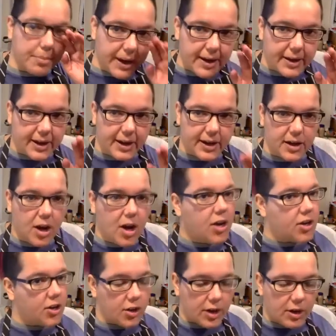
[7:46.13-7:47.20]
bacon,
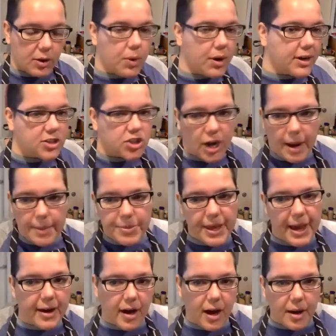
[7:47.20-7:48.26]
you're going to want to chop
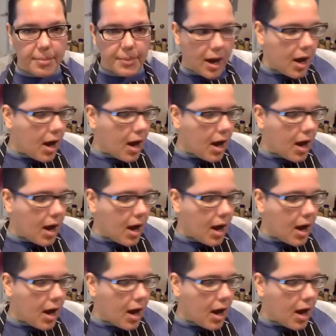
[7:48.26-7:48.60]
that up.